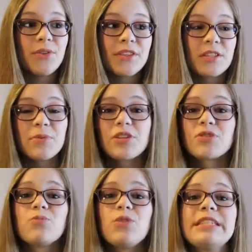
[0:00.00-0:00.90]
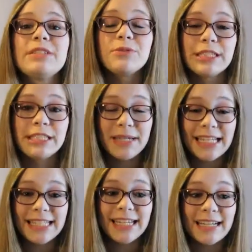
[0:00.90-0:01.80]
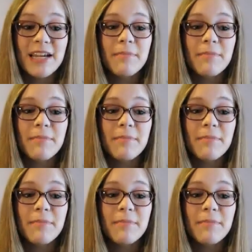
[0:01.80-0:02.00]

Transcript: that this book is really, really amazing.